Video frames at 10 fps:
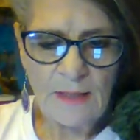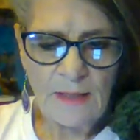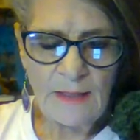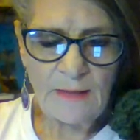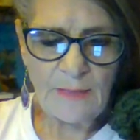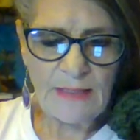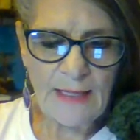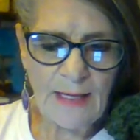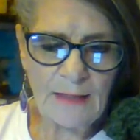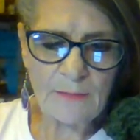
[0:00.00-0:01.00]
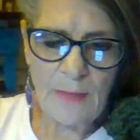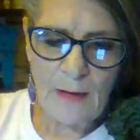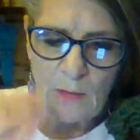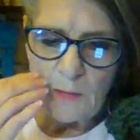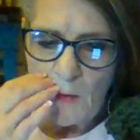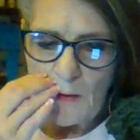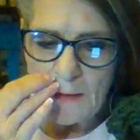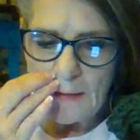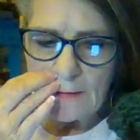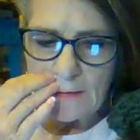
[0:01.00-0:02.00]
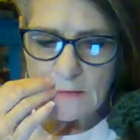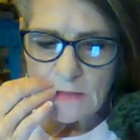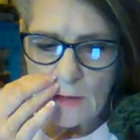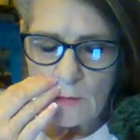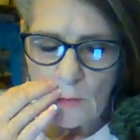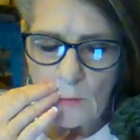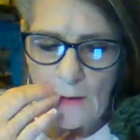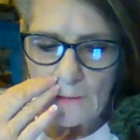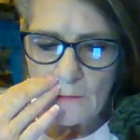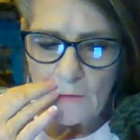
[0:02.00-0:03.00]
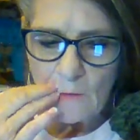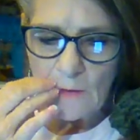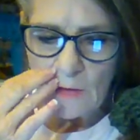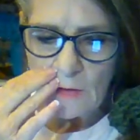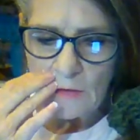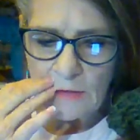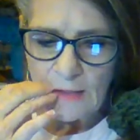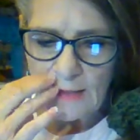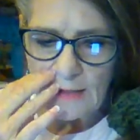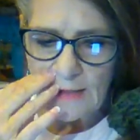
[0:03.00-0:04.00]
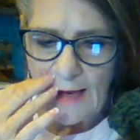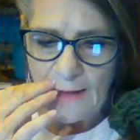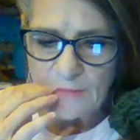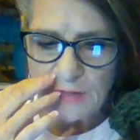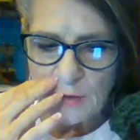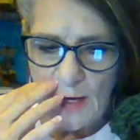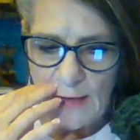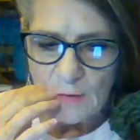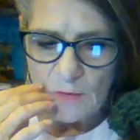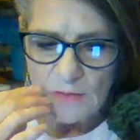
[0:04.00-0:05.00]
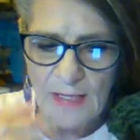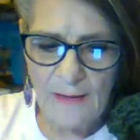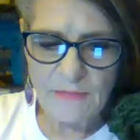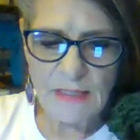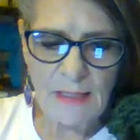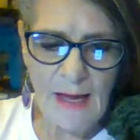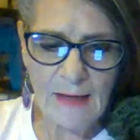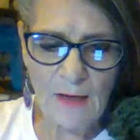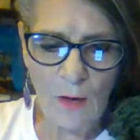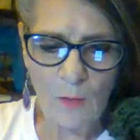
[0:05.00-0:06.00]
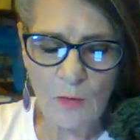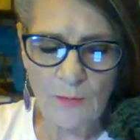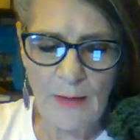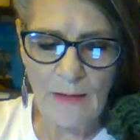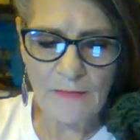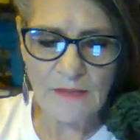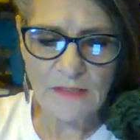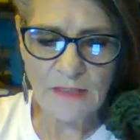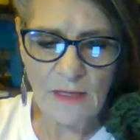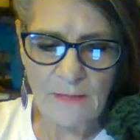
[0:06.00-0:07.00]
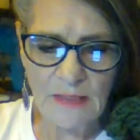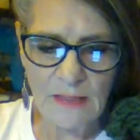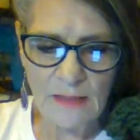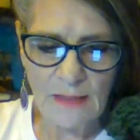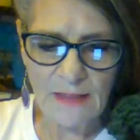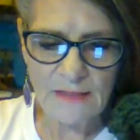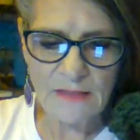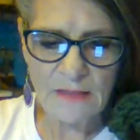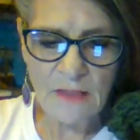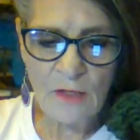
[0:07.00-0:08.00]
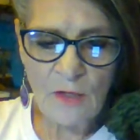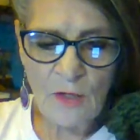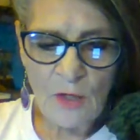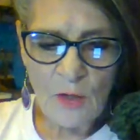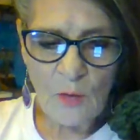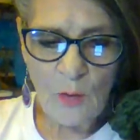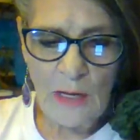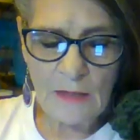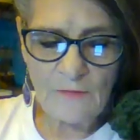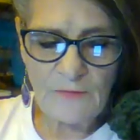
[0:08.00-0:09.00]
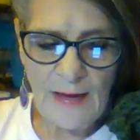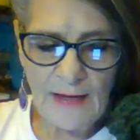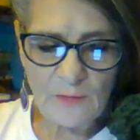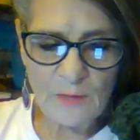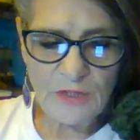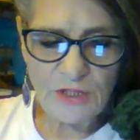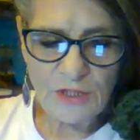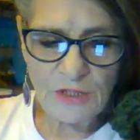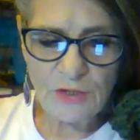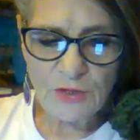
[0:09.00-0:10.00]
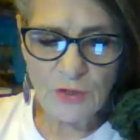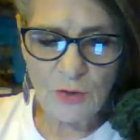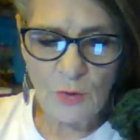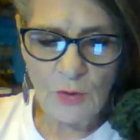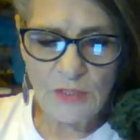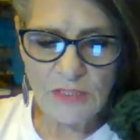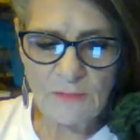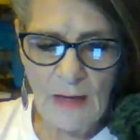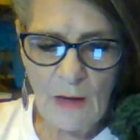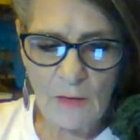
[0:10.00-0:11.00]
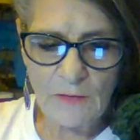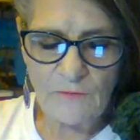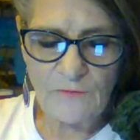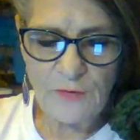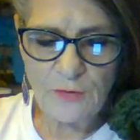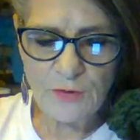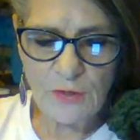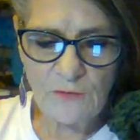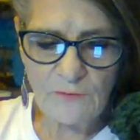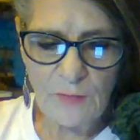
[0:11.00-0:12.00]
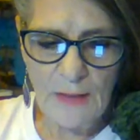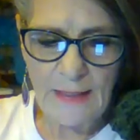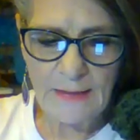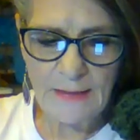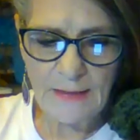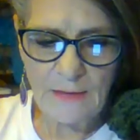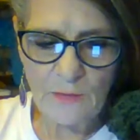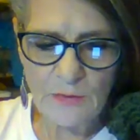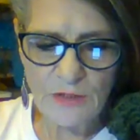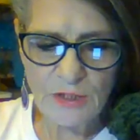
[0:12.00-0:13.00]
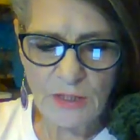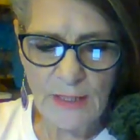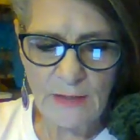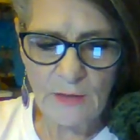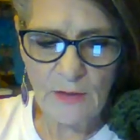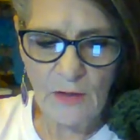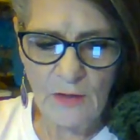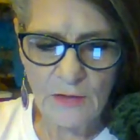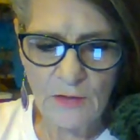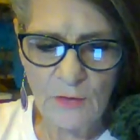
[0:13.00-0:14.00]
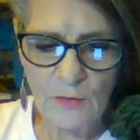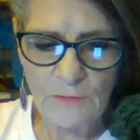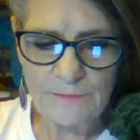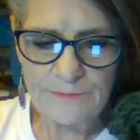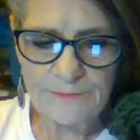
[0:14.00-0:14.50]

He began by remarking that soda water, though a good thing in the abstract, was apt to lie cold upon the stomach unless qualified with ginger or a small infusion of brandy, which latter article